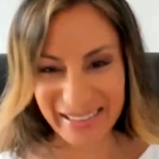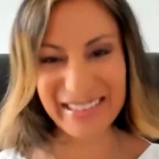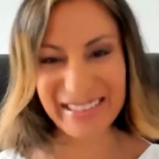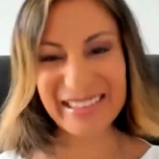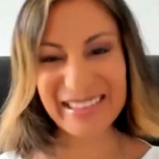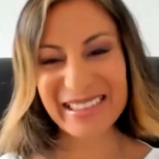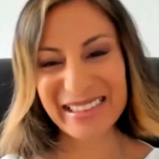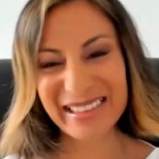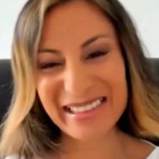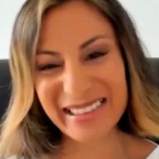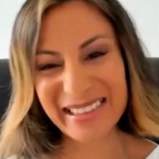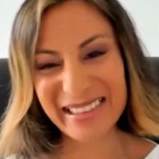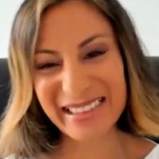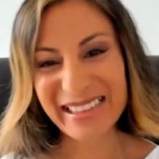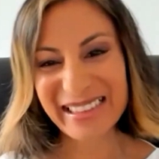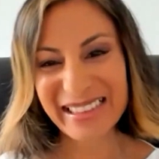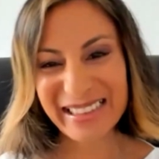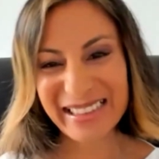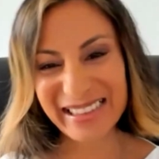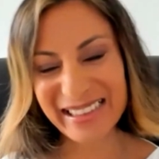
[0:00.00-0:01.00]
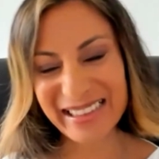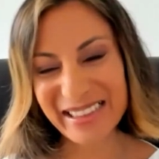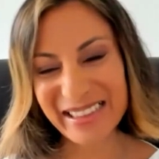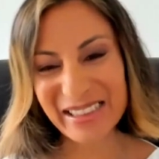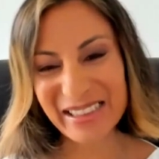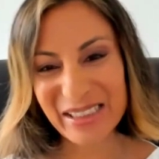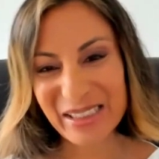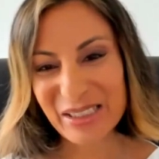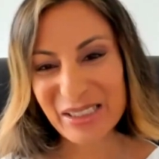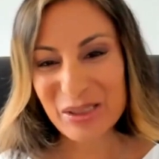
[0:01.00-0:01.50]
but
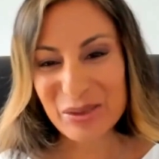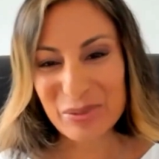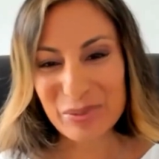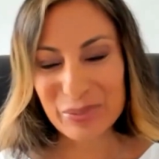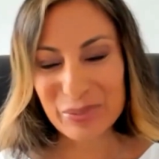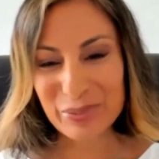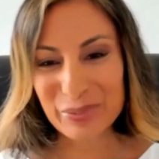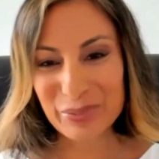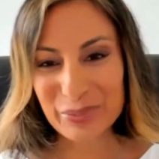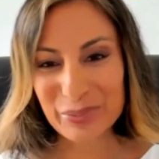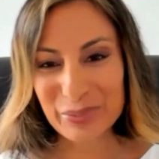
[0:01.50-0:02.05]
really a very